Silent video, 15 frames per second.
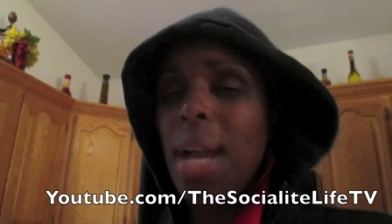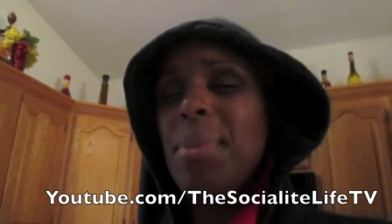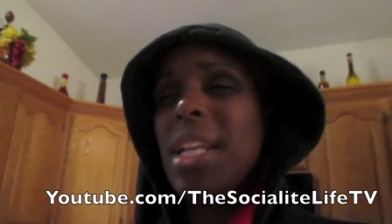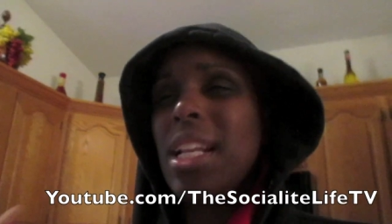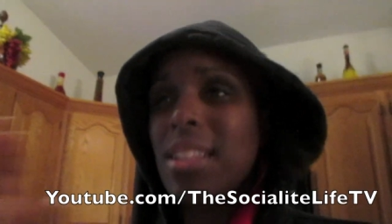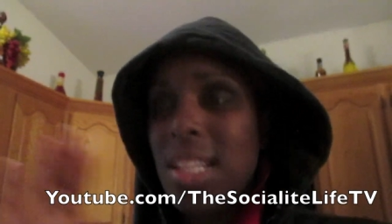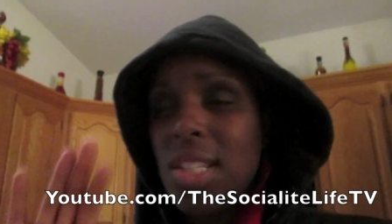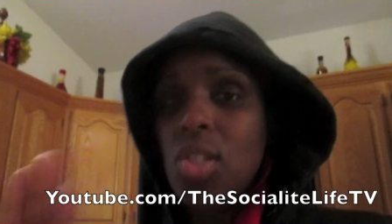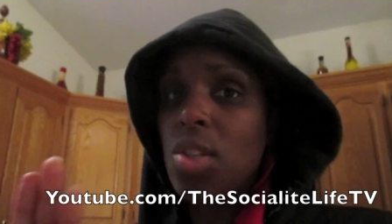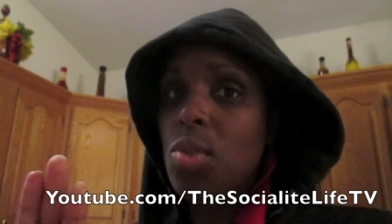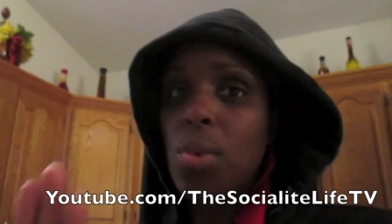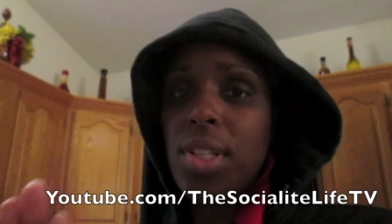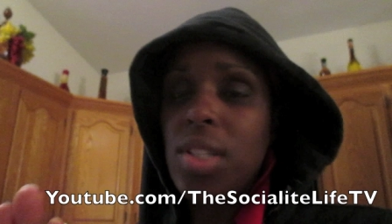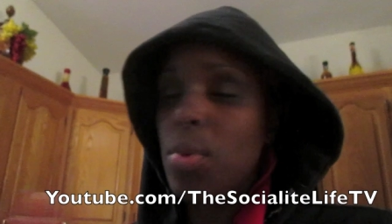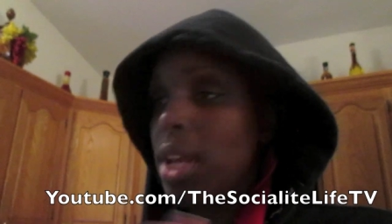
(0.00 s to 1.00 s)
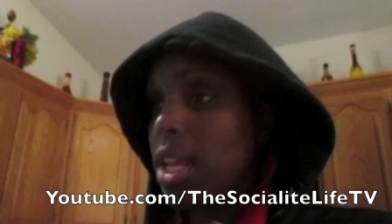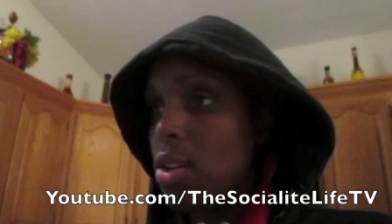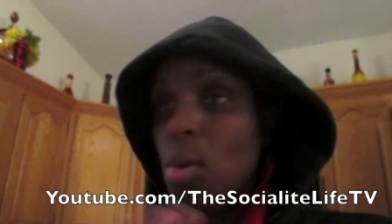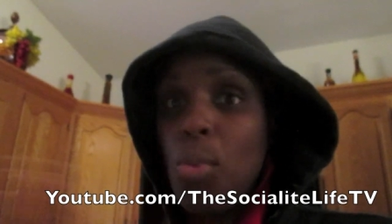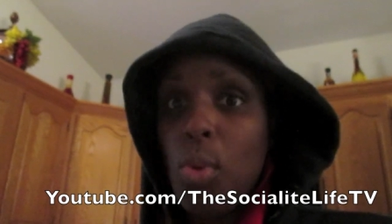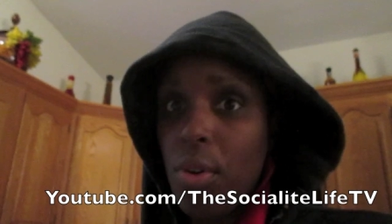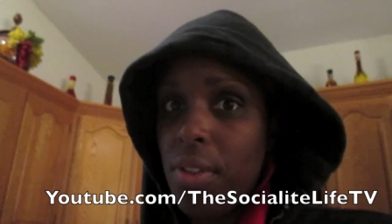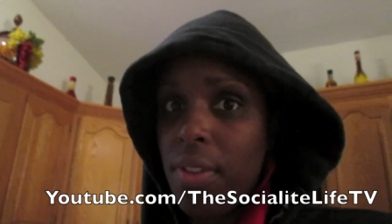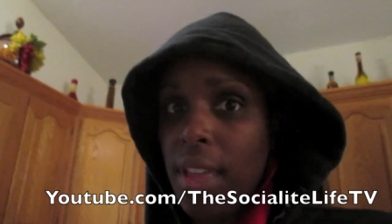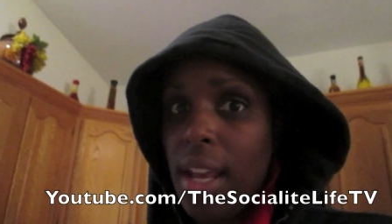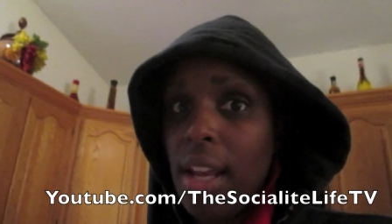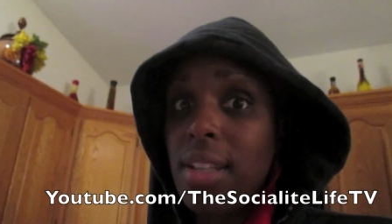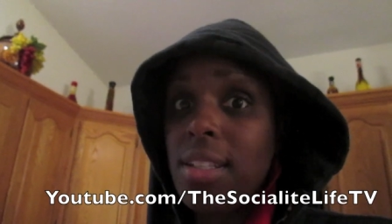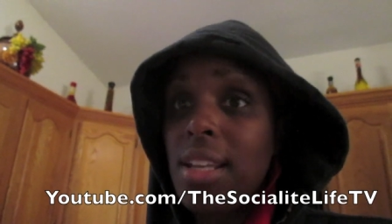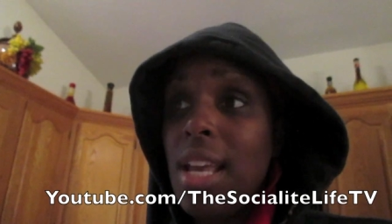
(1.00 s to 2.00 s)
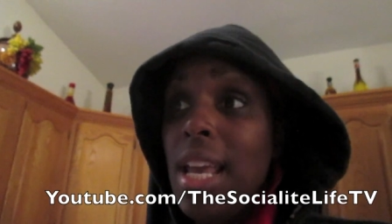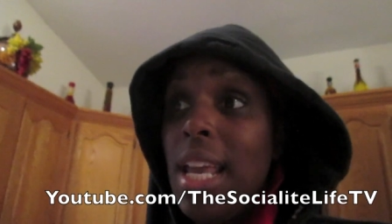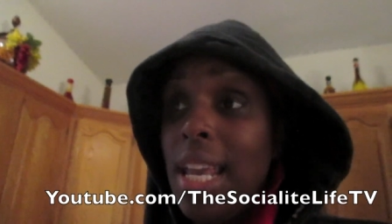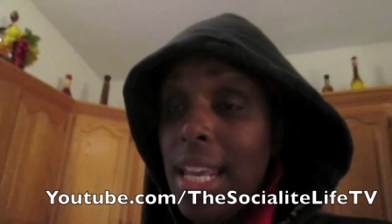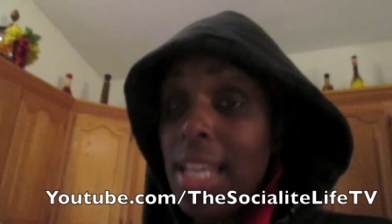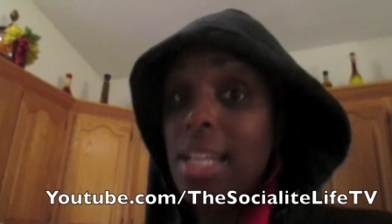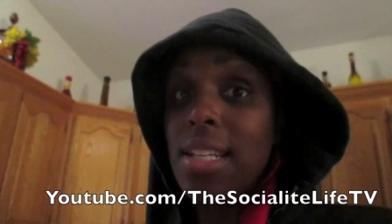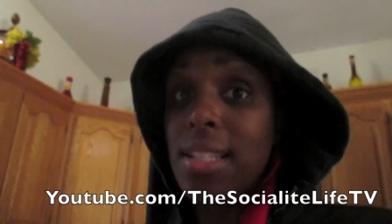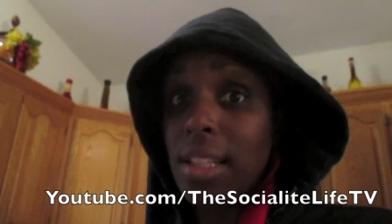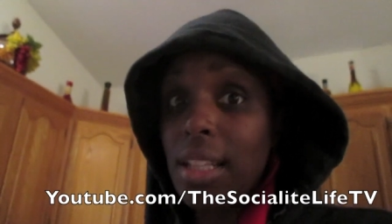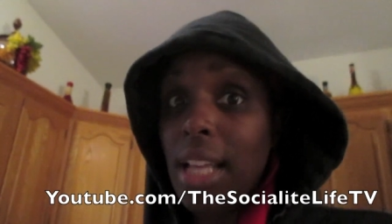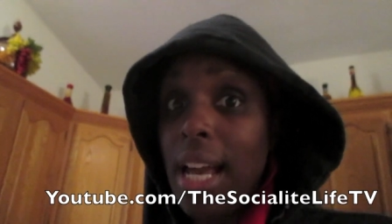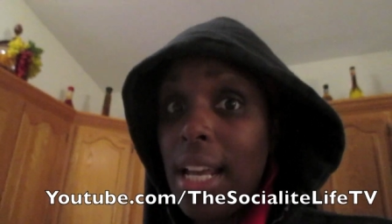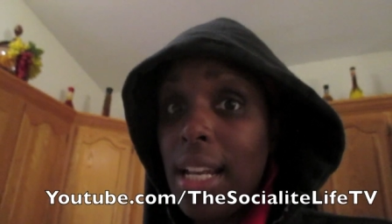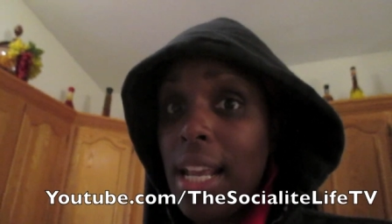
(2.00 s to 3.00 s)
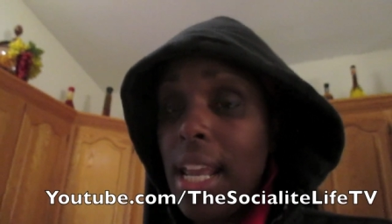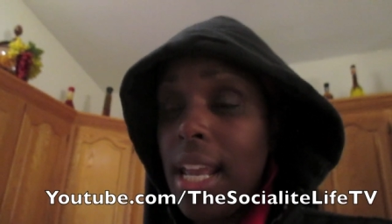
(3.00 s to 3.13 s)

I mean, at least just once a week, no more than that because it is a lot.